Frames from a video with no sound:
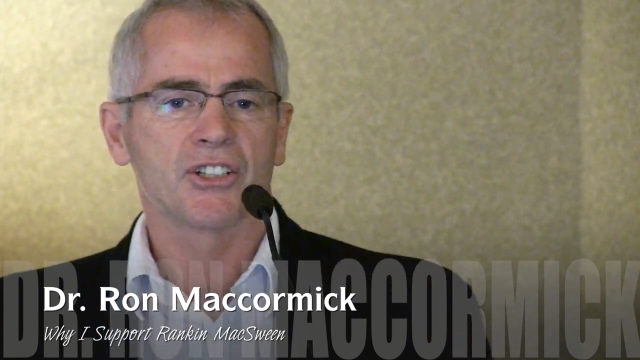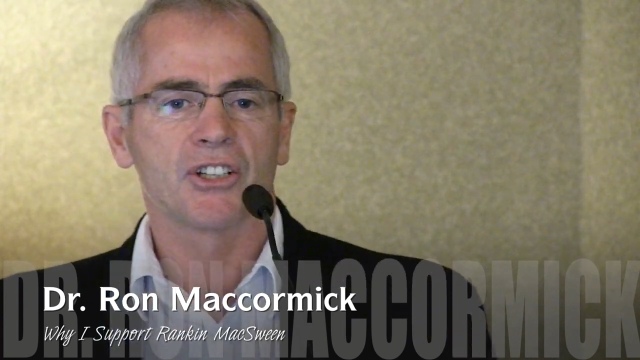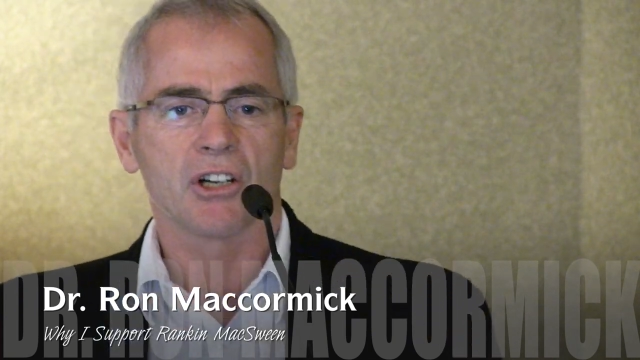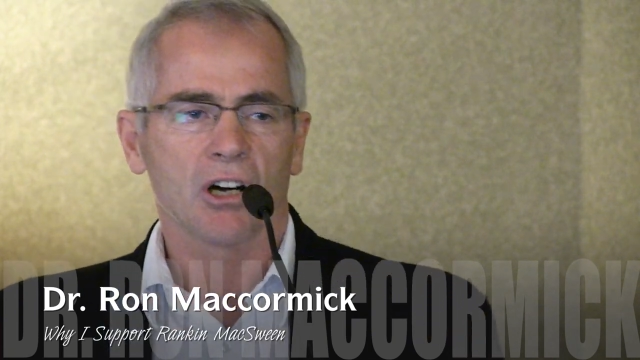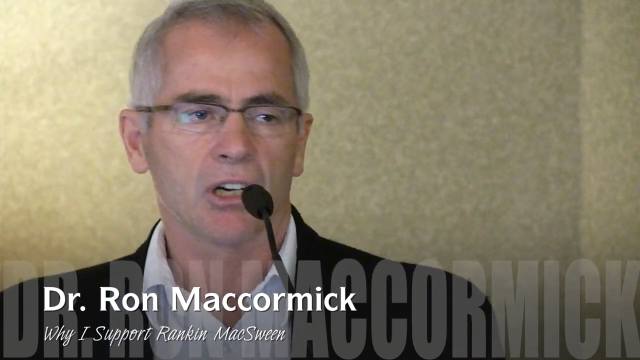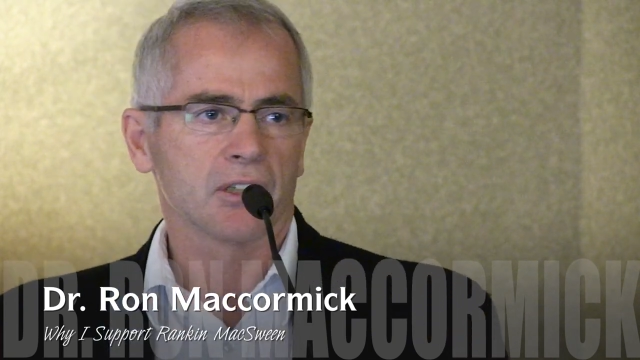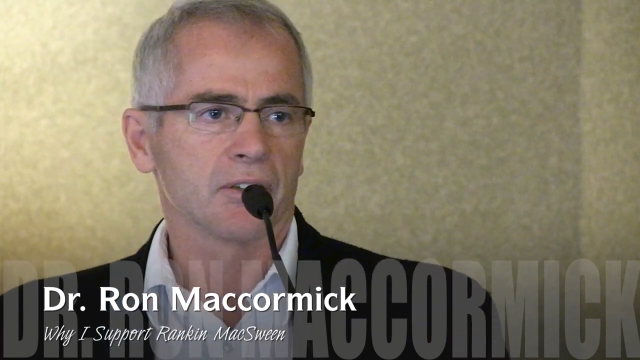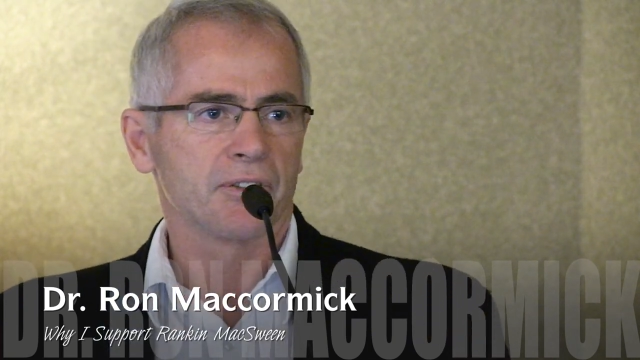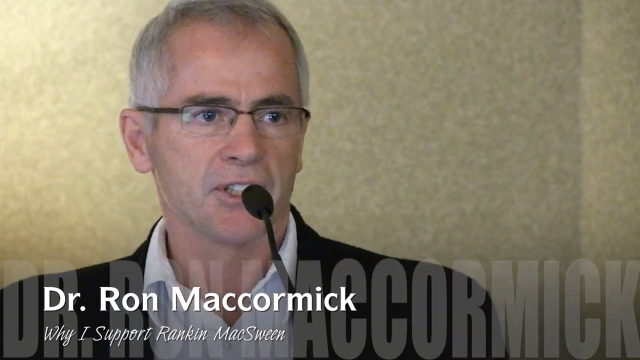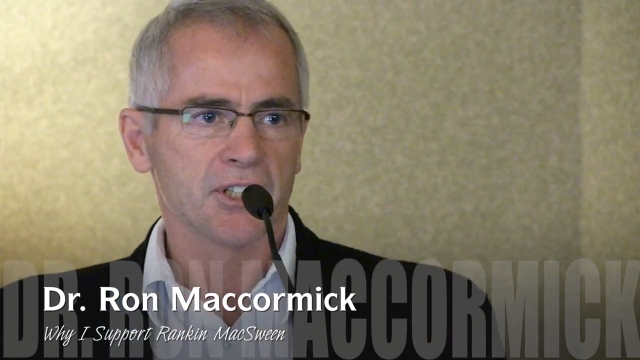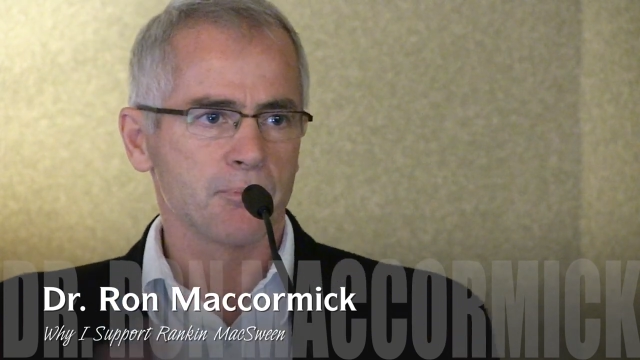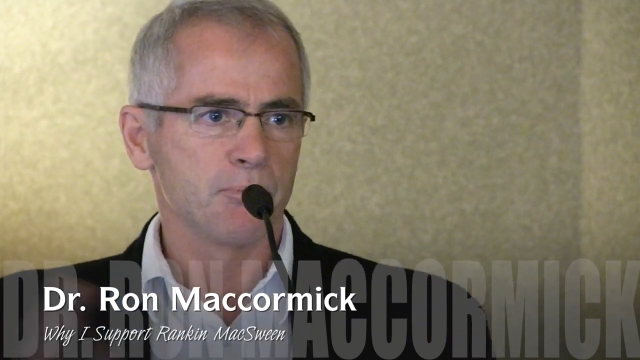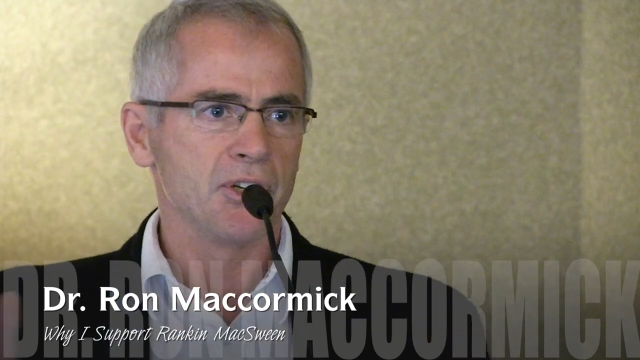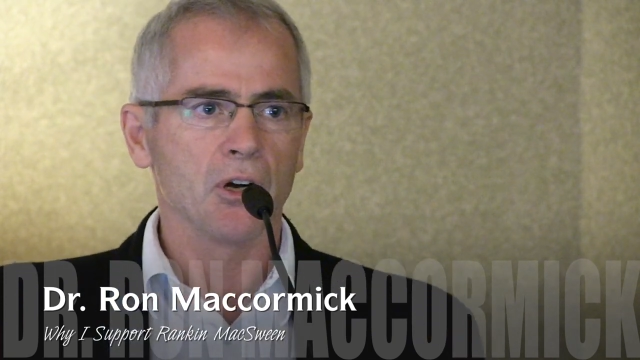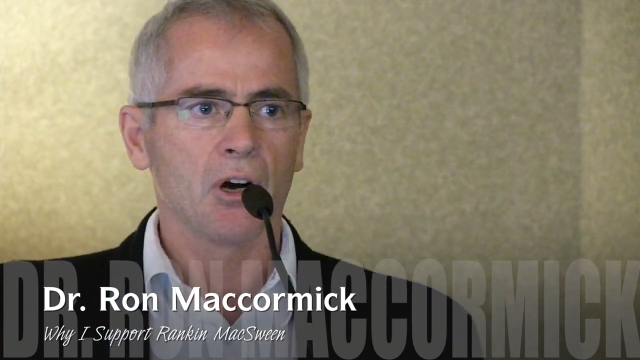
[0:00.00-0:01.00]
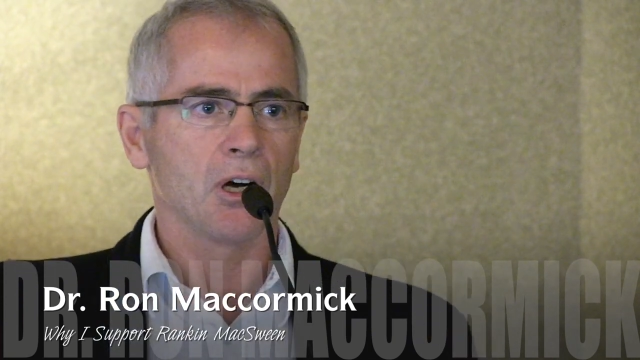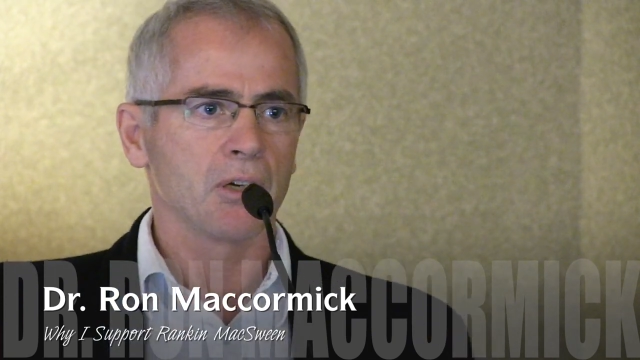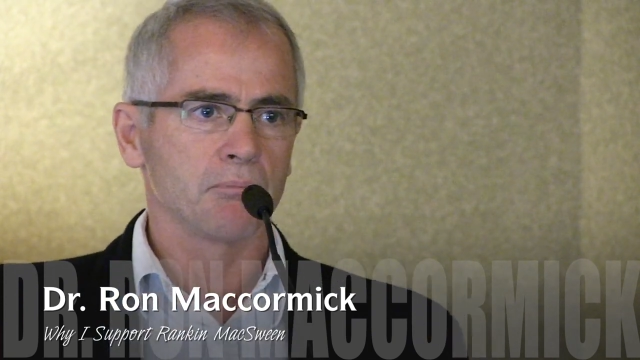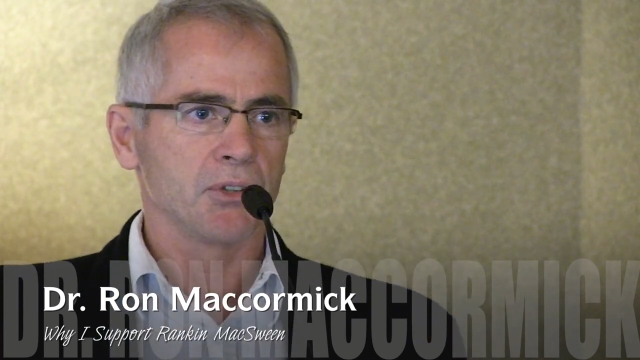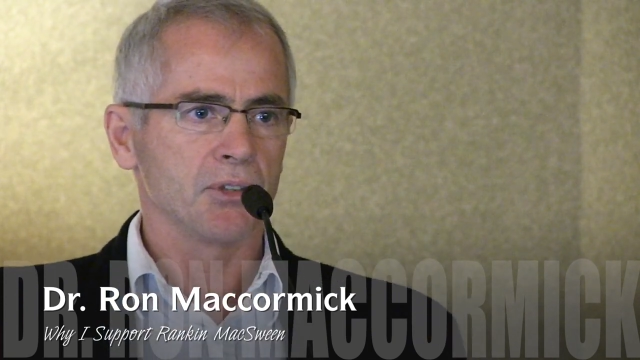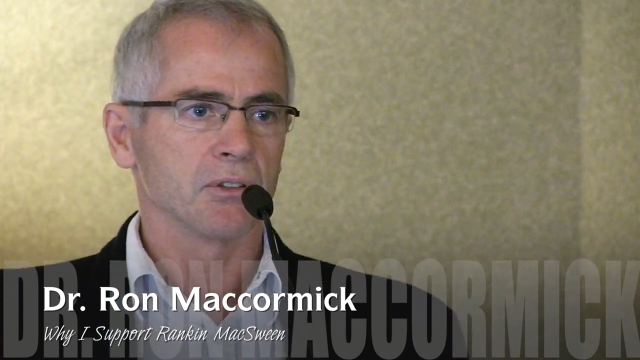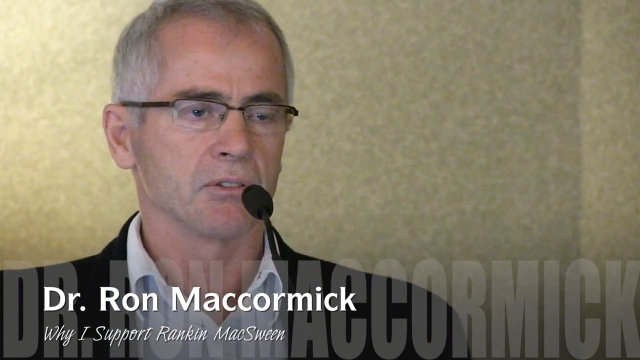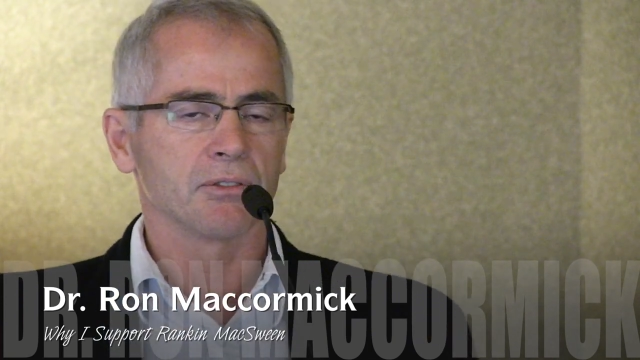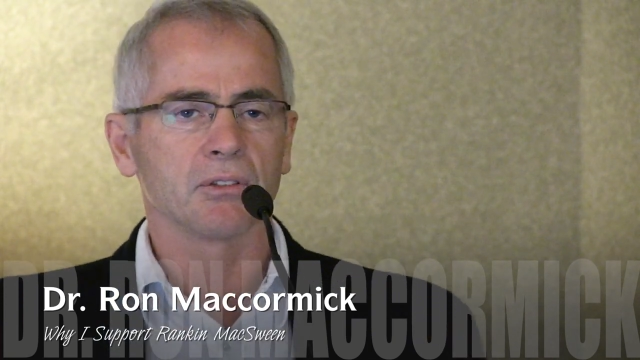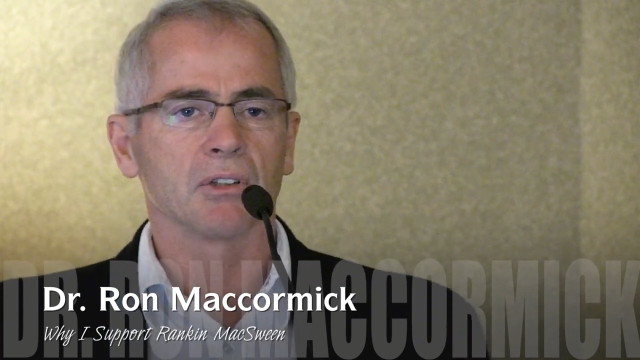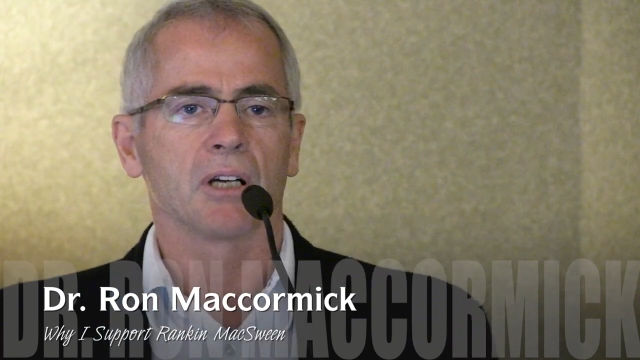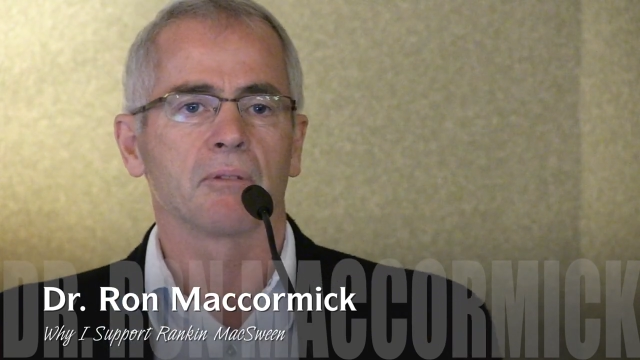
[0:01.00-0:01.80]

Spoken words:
geography is beyond beautiful.